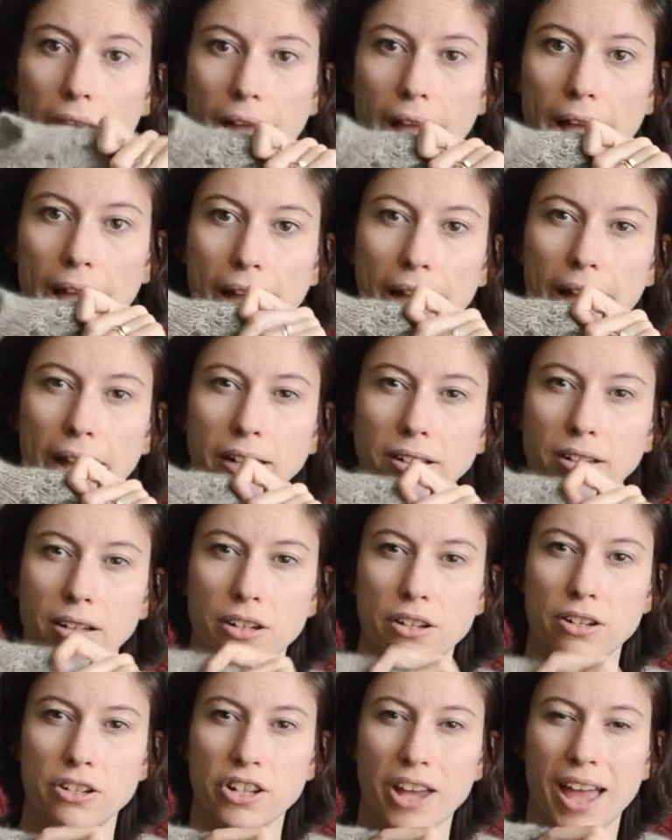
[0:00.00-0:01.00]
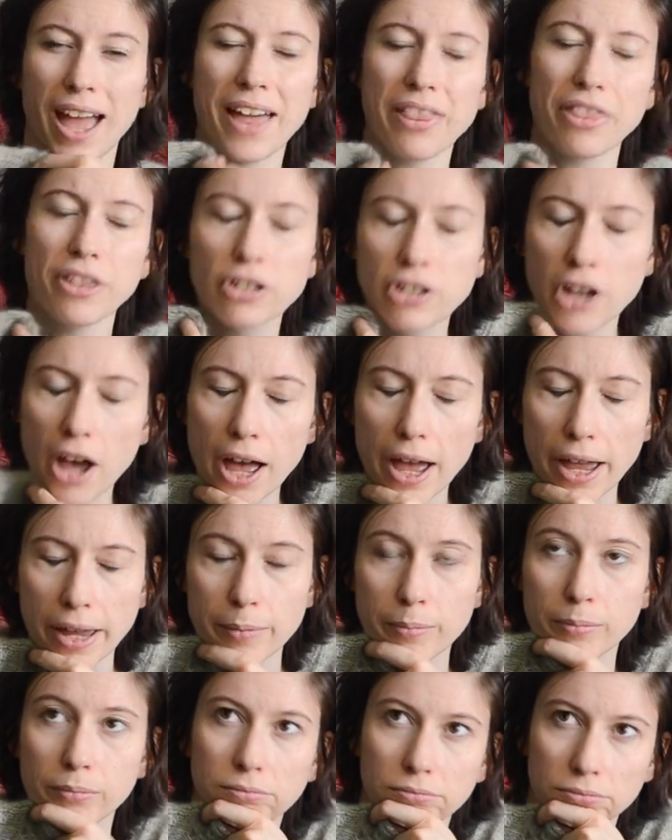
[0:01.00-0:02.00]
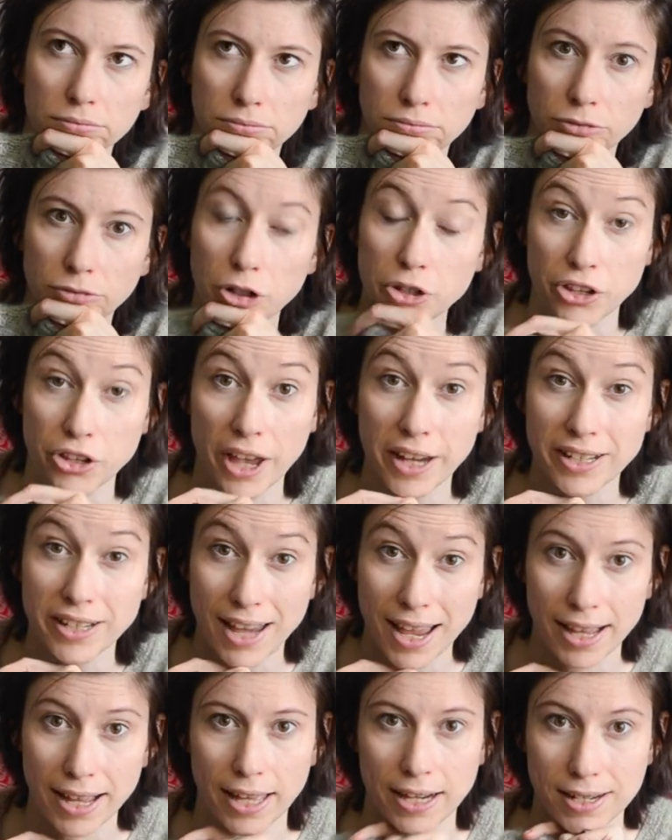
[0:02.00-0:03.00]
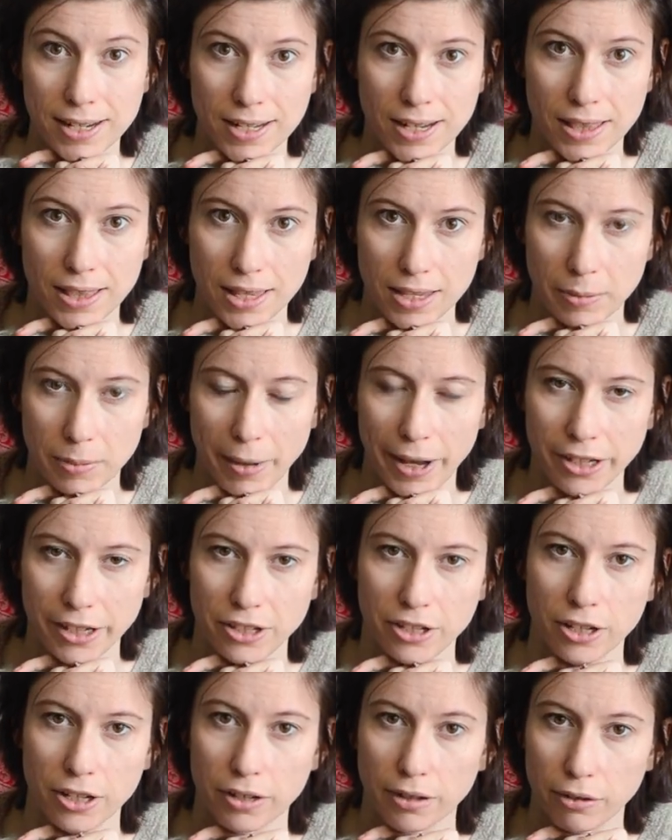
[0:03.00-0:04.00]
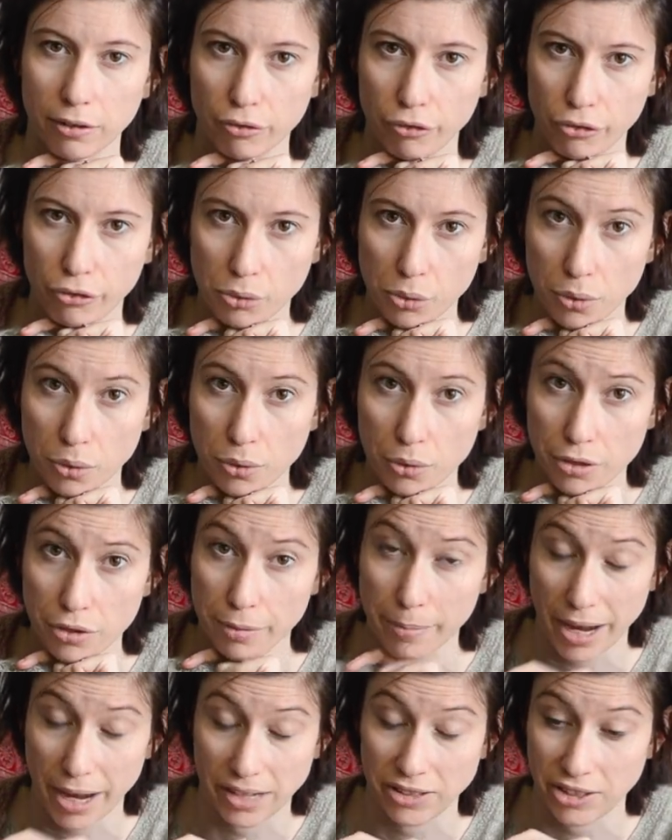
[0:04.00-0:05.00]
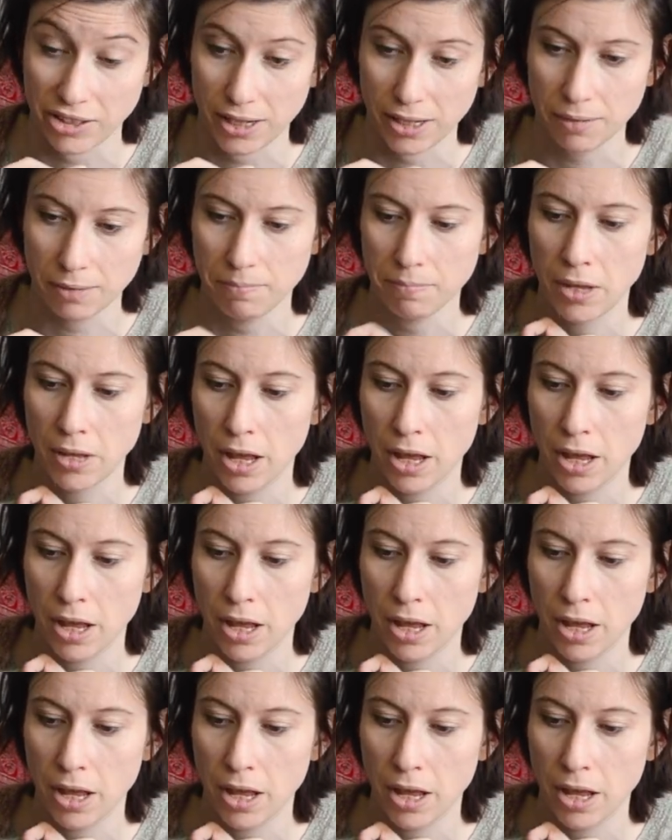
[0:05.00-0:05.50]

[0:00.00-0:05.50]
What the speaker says: And at the time, because I tech edited this pattern for the magazine,